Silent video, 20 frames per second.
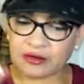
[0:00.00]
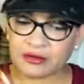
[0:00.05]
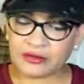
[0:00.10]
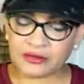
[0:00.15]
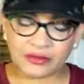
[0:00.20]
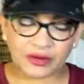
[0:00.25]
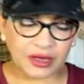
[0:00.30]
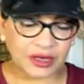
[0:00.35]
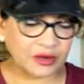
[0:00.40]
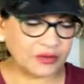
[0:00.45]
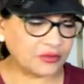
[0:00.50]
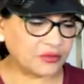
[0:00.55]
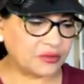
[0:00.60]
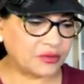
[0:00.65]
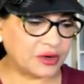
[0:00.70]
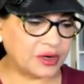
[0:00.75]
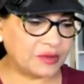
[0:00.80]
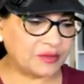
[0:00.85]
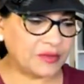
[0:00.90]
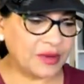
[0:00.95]
Okay, well, we're
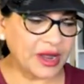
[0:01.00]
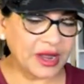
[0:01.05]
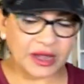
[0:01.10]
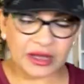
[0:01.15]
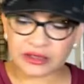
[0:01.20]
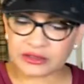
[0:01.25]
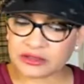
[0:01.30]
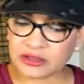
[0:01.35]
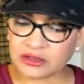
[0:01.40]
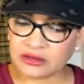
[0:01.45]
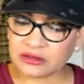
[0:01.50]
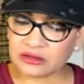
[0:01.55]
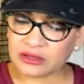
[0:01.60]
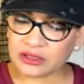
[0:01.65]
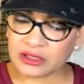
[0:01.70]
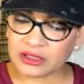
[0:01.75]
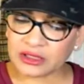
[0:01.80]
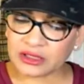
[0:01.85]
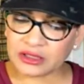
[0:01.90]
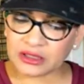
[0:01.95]
going to pass on
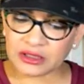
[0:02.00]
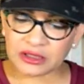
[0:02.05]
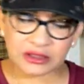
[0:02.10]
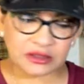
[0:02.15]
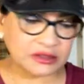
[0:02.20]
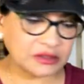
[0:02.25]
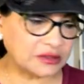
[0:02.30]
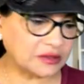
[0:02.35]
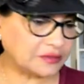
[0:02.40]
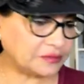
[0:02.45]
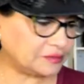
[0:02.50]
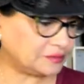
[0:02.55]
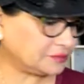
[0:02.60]
these.